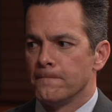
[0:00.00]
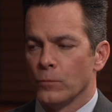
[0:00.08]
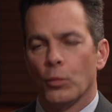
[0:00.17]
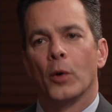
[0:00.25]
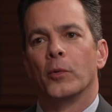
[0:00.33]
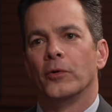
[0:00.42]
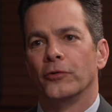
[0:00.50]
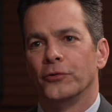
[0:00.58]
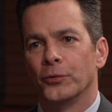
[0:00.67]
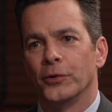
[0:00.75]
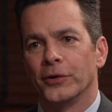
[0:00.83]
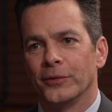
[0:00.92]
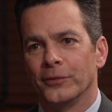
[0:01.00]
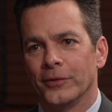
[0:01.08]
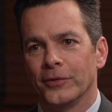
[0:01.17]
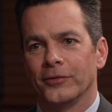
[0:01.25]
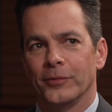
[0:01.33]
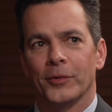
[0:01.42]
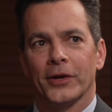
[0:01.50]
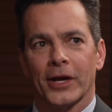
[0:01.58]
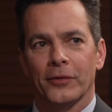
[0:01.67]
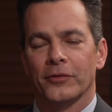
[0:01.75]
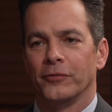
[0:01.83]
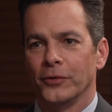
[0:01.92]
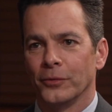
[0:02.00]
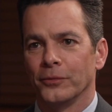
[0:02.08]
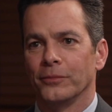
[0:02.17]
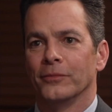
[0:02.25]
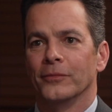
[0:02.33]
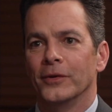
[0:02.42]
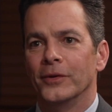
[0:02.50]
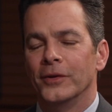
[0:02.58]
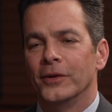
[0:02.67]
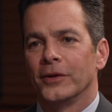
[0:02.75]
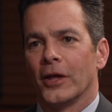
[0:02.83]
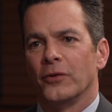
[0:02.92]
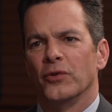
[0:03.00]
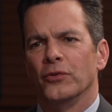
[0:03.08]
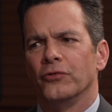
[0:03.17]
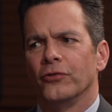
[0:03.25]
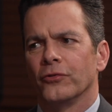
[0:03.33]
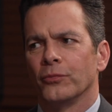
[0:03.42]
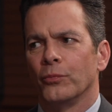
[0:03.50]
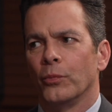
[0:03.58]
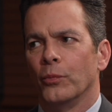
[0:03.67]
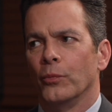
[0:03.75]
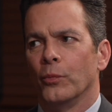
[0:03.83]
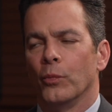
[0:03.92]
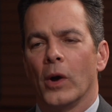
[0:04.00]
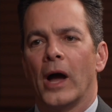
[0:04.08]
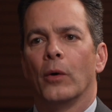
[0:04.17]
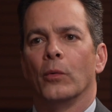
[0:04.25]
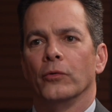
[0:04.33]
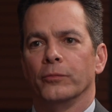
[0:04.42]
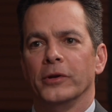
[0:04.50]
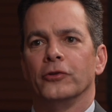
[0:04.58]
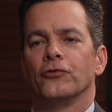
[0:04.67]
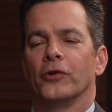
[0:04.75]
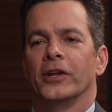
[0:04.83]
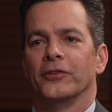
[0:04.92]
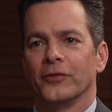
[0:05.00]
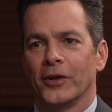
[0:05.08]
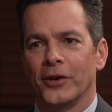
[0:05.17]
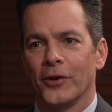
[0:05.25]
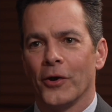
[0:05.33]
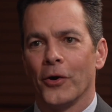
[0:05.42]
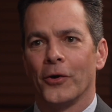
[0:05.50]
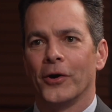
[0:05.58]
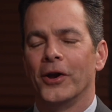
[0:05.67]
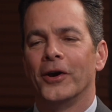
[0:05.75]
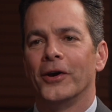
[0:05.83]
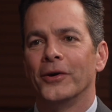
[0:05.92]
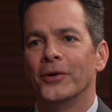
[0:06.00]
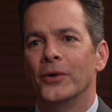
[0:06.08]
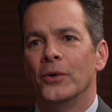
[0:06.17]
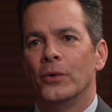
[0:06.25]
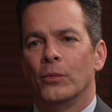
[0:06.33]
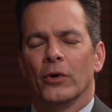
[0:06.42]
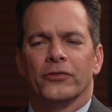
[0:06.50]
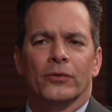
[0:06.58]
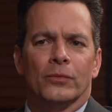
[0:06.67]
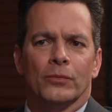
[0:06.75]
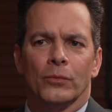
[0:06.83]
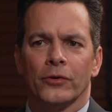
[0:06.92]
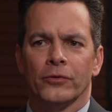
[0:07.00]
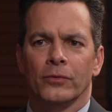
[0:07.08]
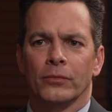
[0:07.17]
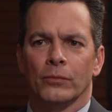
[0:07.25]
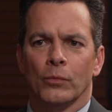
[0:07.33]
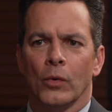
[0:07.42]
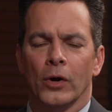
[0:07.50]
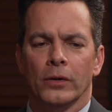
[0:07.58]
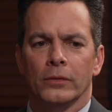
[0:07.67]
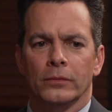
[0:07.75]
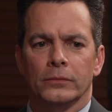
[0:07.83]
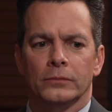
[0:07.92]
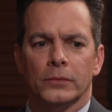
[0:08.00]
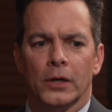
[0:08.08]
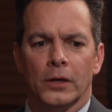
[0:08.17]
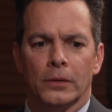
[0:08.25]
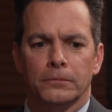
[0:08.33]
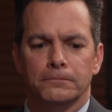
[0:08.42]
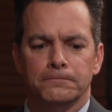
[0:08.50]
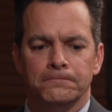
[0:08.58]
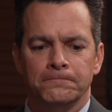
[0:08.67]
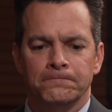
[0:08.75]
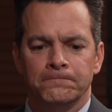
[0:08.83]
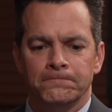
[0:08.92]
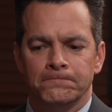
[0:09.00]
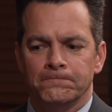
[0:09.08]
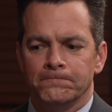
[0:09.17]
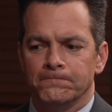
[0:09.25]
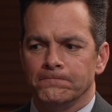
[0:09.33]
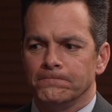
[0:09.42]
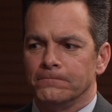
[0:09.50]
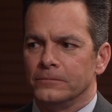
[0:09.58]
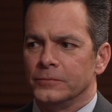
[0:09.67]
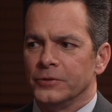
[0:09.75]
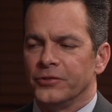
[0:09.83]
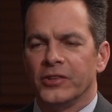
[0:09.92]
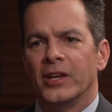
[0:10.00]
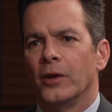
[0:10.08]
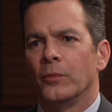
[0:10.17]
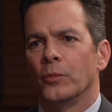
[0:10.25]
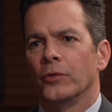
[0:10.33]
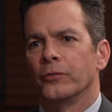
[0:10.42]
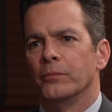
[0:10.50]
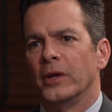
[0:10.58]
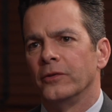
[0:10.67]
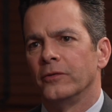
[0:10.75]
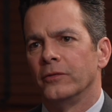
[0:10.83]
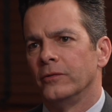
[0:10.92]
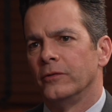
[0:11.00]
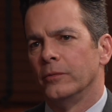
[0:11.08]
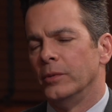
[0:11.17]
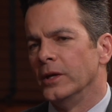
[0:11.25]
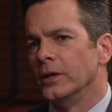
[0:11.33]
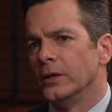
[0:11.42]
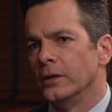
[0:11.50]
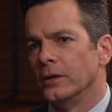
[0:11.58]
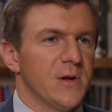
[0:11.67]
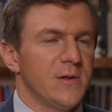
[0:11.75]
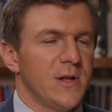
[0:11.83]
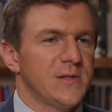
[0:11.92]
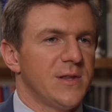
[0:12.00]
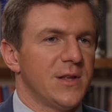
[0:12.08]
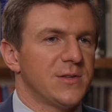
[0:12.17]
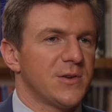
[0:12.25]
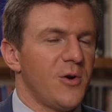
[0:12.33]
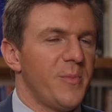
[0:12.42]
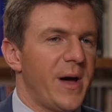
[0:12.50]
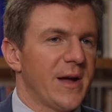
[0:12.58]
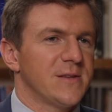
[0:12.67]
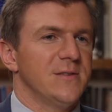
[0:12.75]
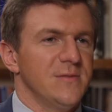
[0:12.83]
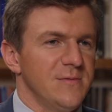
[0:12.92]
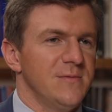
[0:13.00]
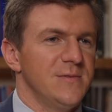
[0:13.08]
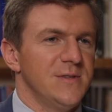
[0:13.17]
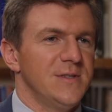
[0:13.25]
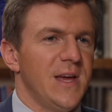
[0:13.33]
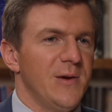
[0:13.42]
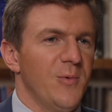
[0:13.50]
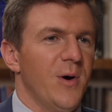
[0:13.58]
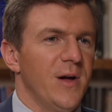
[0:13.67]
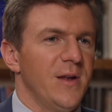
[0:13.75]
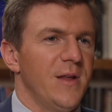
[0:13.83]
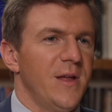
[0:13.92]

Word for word: what we were doing, it seemed like out in the field and gathering news, just how it was being translated on our air wasn't wasn't what um, CNN was meant to be. Let's let's go back to, to day one.